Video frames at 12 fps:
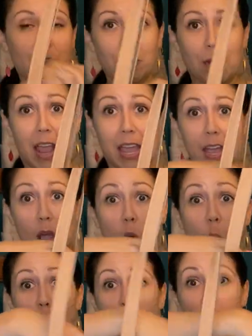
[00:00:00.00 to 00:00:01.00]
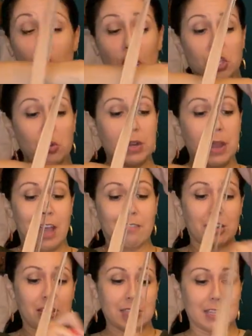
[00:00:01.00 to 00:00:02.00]
right? Or you can have
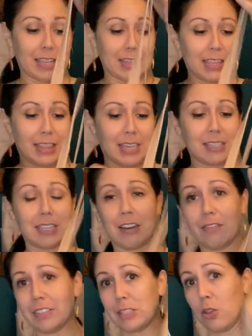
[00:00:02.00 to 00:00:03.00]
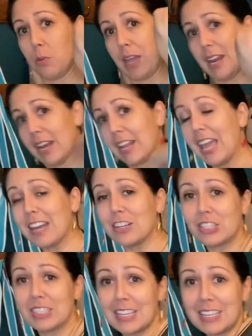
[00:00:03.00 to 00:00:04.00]
it on the side like this and it fits all the way in. And again, it
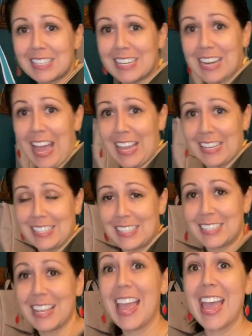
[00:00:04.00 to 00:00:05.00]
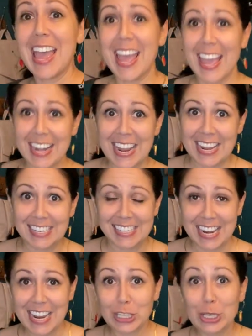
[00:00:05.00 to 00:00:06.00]
just stays nice and
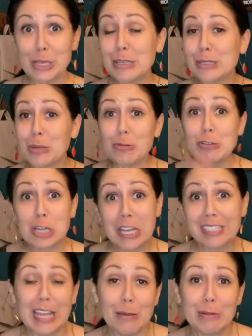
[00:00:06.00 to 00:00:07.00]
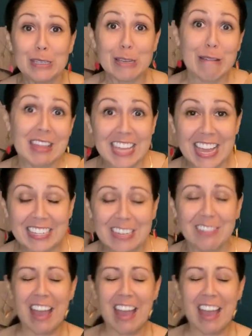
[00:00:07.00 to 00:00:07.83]
handy. So just like we do at the end of